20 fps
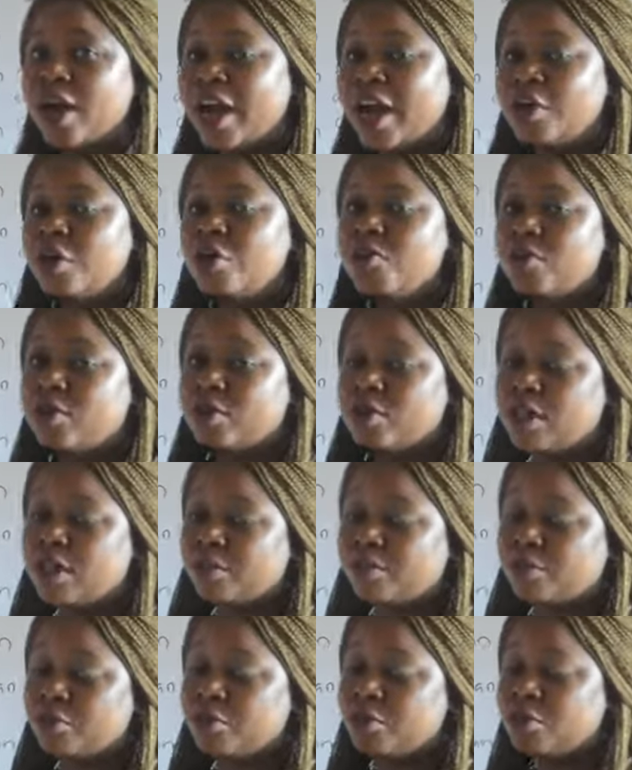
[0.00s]
I know most
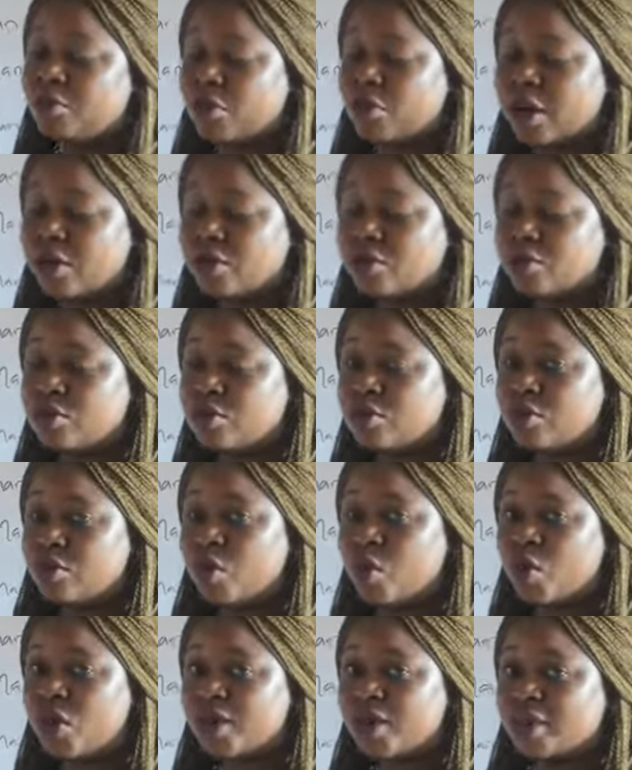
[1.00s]
of you are used to
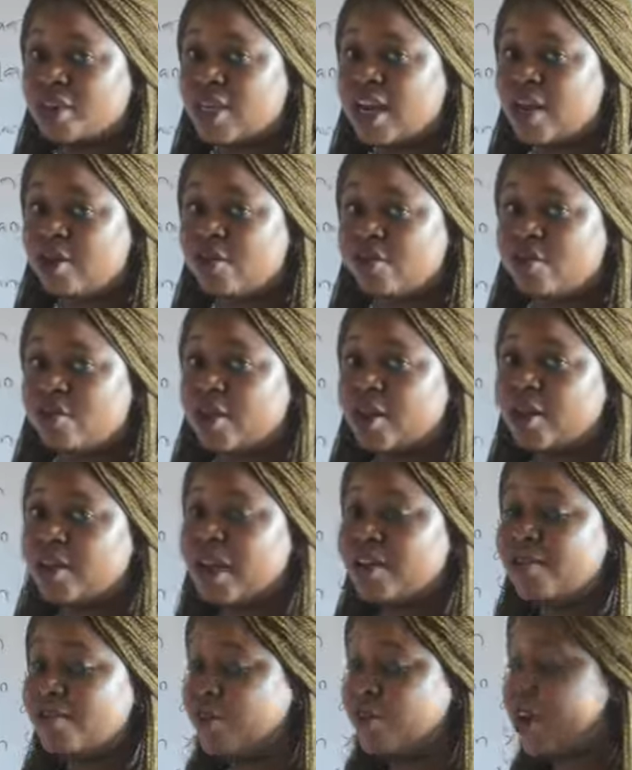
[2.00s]
the word
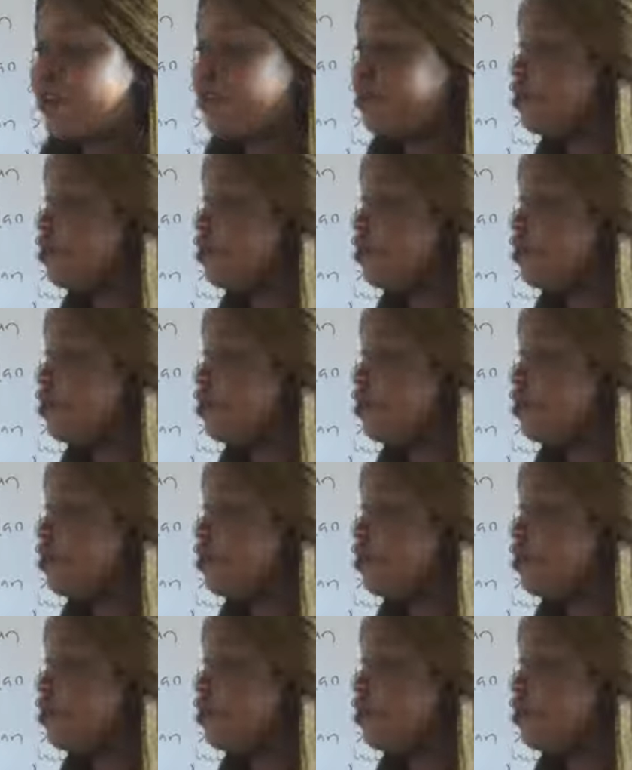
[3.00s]
typhoid